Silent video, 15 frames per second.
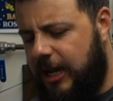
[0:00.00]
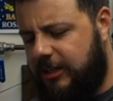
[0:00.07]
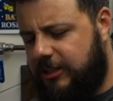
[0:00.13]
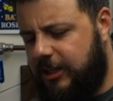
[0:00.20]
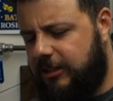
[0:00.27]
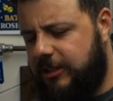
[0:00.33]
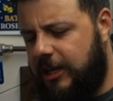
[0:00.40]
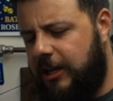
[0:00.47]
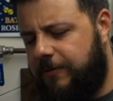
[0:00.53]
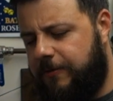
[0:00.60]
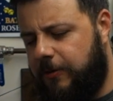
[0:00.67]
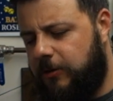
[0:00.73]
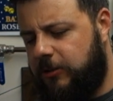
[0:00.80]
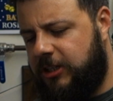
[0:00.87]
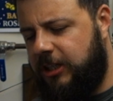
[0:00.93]
A6,
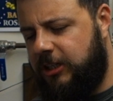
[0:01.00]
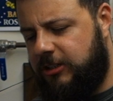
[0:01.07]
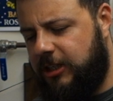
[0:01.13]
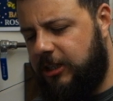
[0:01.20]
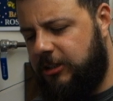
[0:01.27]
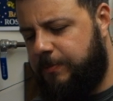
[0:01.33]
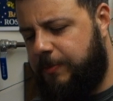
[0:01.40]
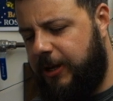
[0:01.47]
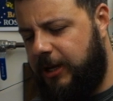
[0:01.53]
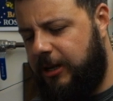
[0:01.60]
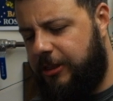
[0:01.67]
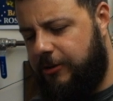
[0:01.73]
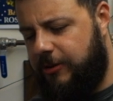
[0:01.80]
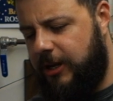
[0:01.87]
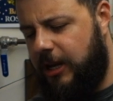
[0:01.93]
A4, T6,
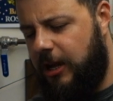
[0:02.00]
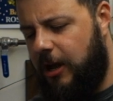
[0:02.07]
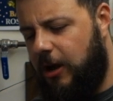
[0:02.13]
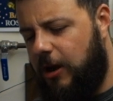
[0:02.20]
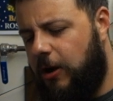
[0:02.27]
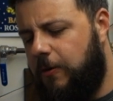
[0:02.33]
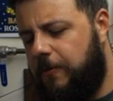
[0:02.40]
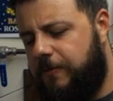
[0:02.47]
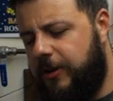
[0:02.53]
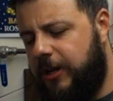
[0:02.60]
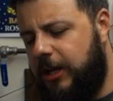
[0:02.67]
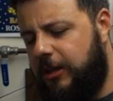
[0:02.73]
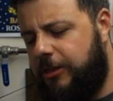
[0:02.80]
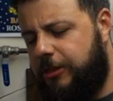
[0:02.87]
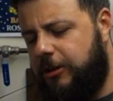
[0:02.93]
P3,
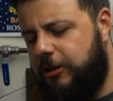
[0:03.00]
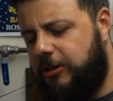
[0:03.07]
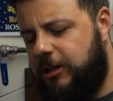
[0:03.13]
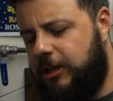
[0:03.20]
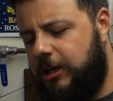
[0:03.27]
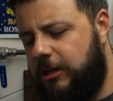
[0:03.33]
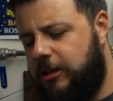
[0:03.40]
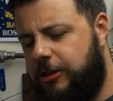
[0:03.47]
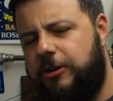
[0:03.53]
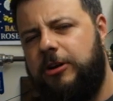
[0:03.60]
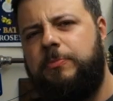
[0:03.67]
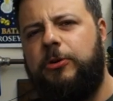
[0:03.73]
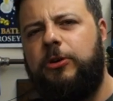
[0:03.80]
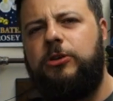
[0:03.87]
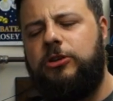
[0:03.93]
OV13,
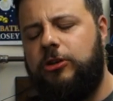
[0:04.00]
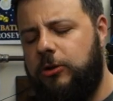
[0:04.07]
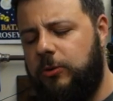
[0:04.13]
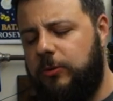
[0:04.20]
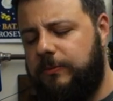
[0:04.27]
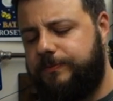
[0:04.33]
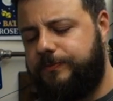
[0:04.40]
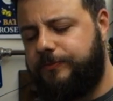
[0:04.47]
3.2.